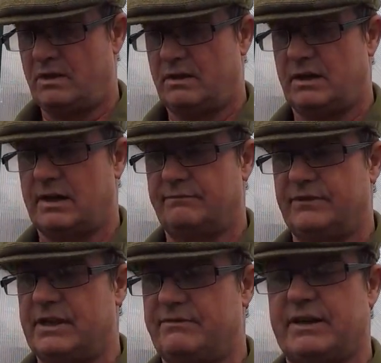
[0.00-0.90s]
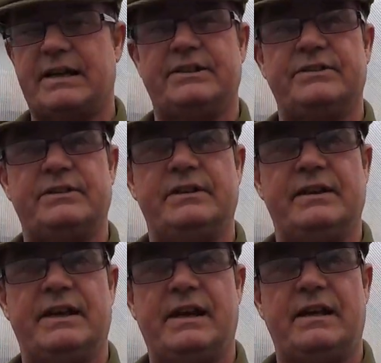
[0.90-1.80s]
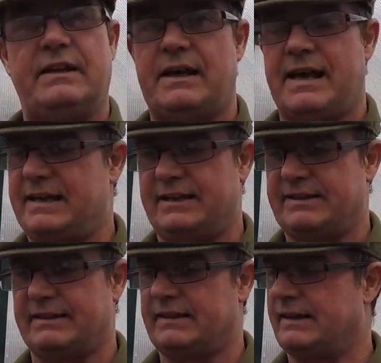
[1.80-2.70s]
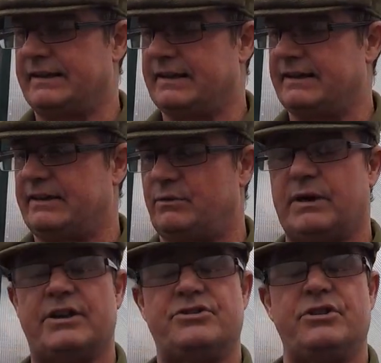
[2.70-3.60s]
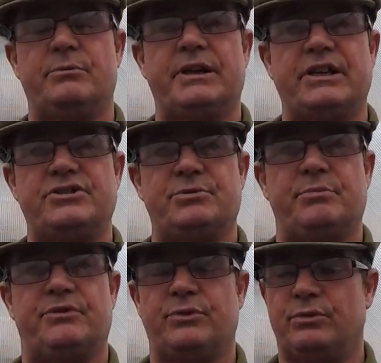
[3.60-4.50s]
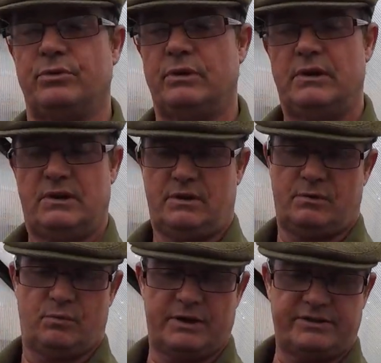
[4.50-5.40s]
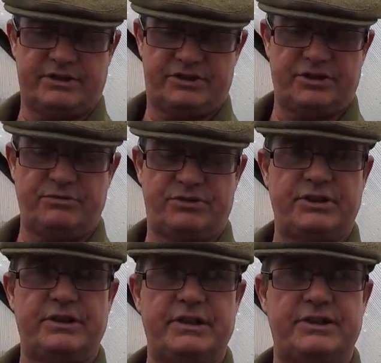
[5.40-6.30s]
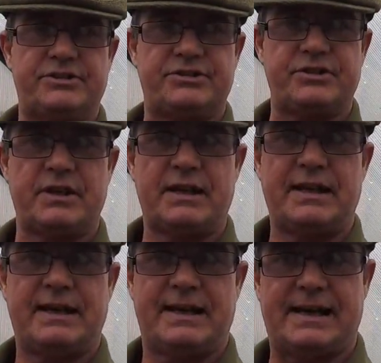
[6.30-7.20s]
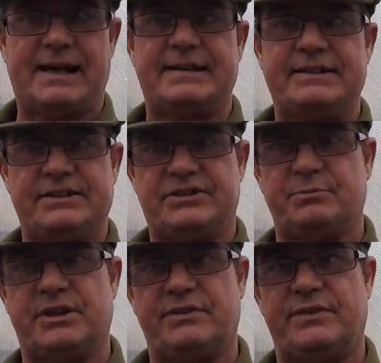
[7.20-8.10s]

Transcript: I've never had anything like that in the way of germination before. Whether it's using this and it's a bit of